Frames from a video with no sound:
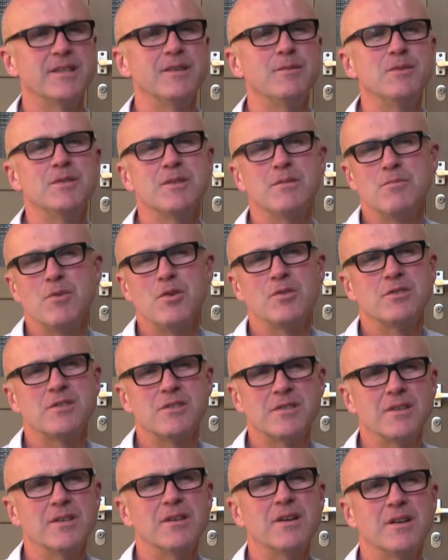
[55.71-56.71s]
He was a
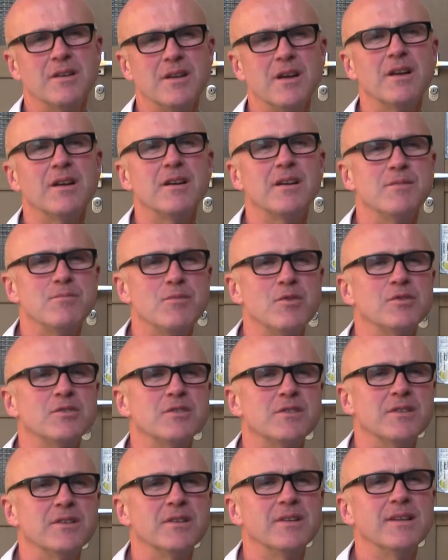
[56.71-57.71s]
monster, an ugly
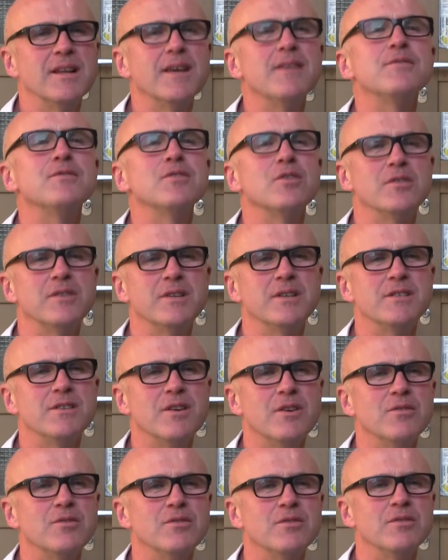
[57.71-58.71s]
monster, left on his
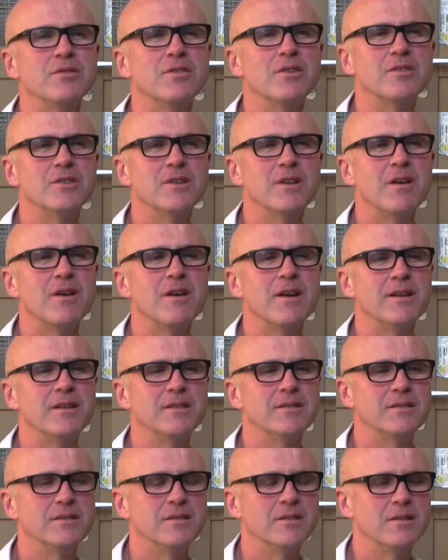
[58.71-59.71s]
own on an
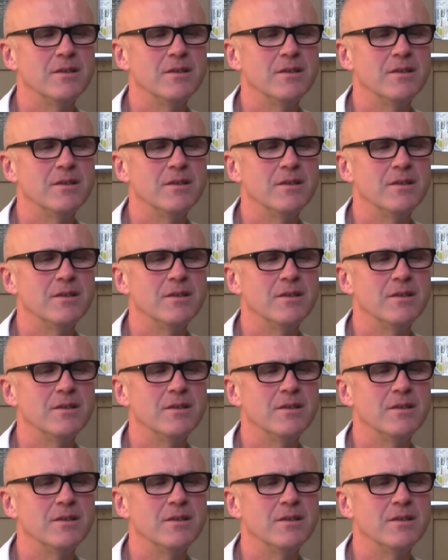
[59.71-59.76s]
island.